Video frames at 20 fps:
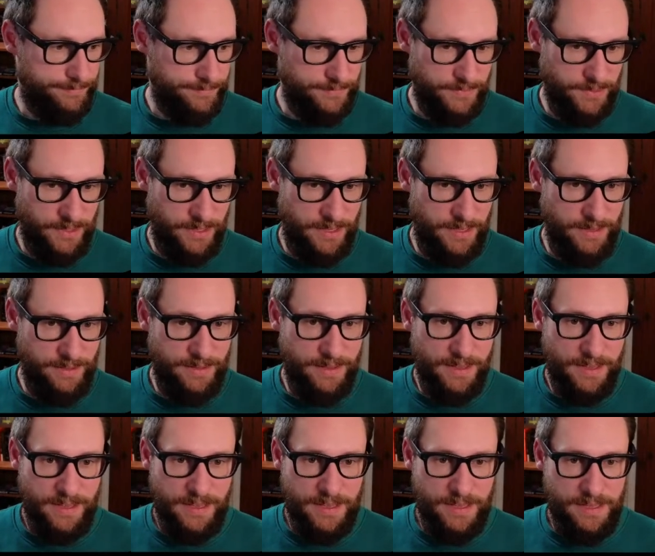Okay.
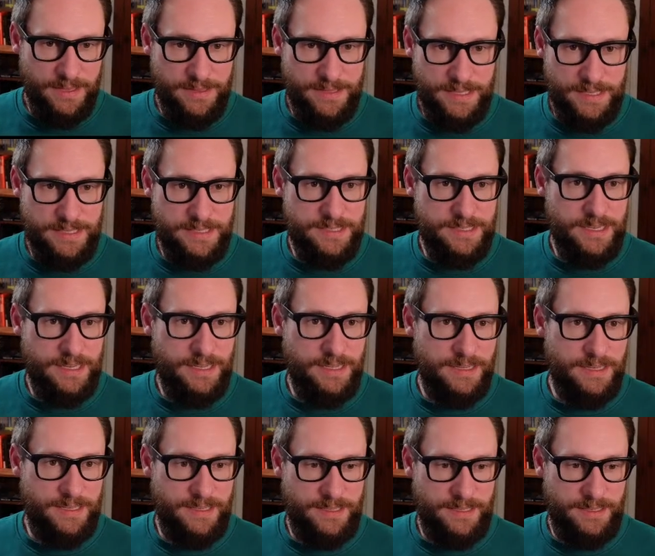This
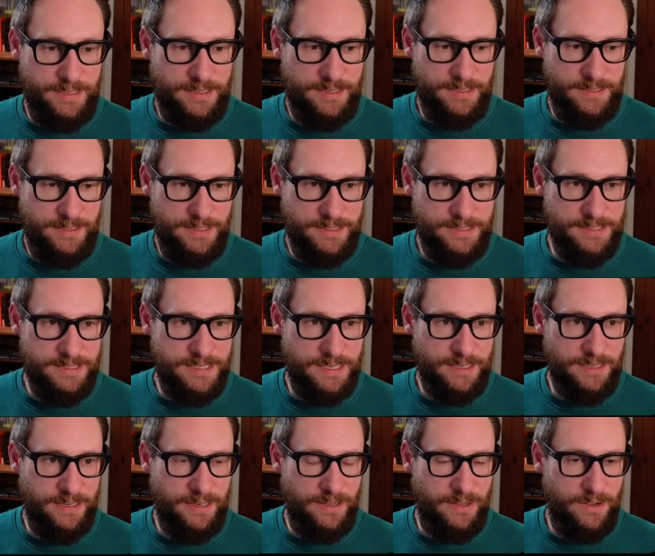is
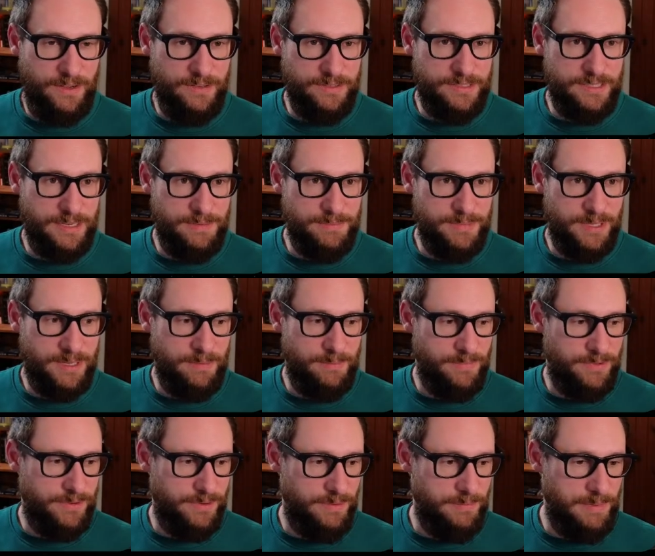taking a long time to come
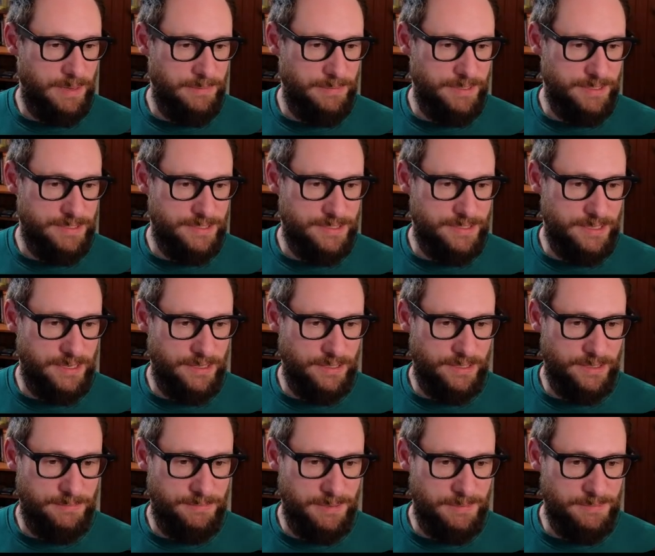through. Maybe it's
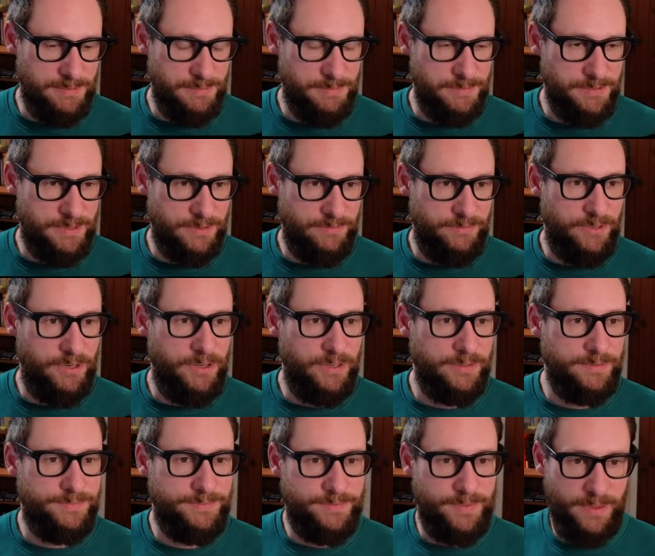stuck, maybe something's gone
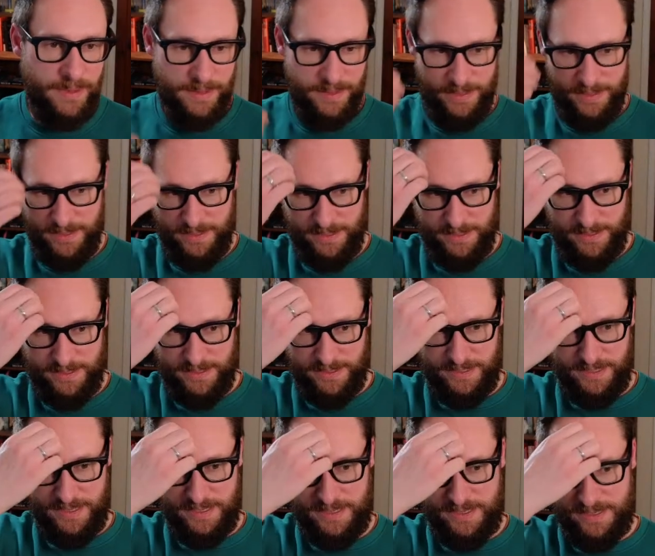wrong.
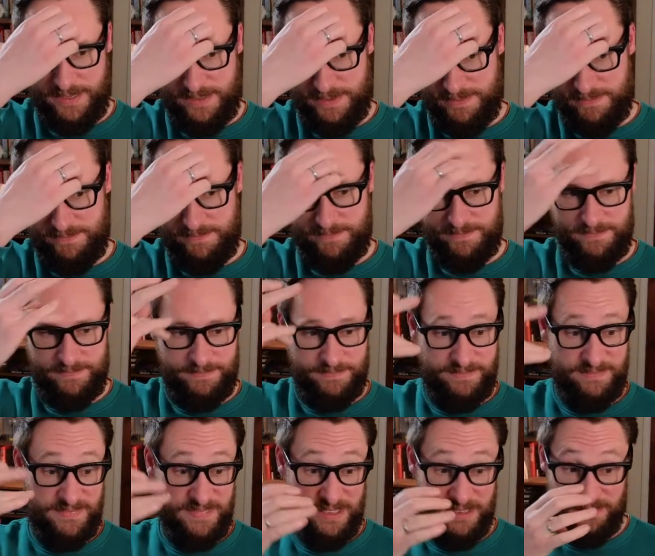I'm
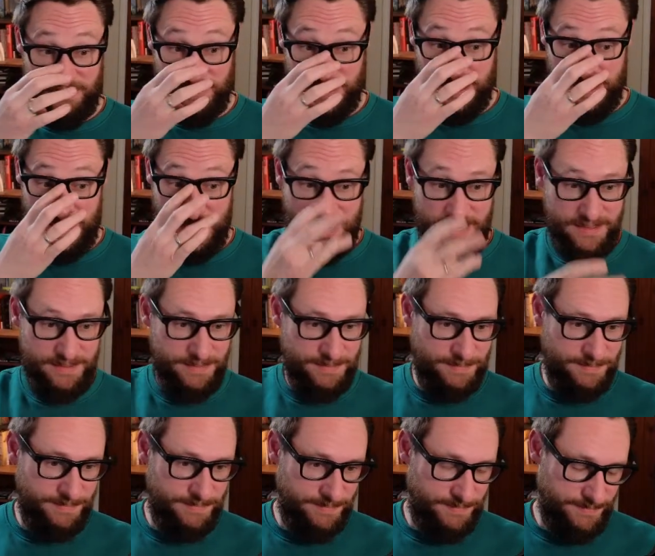gonna run it again.
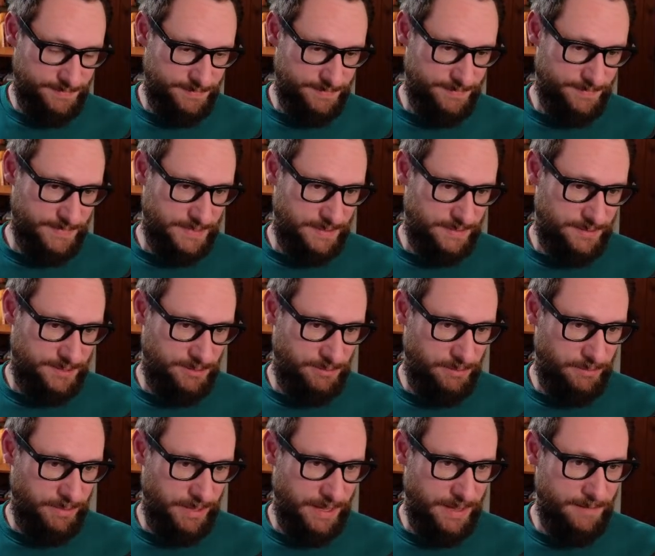See what
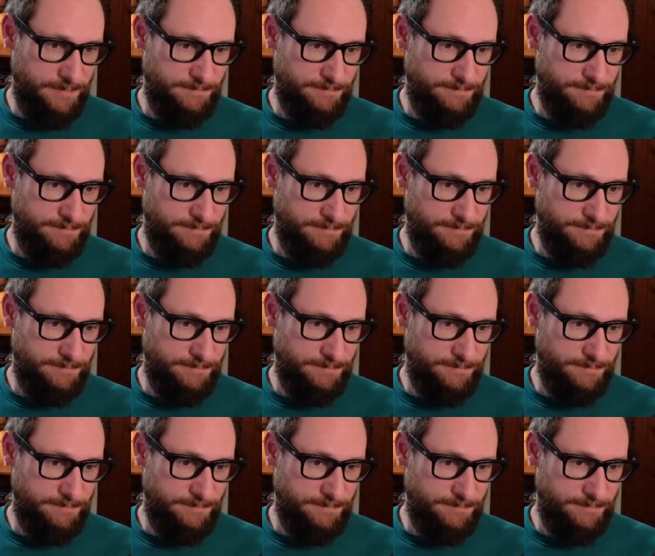we get.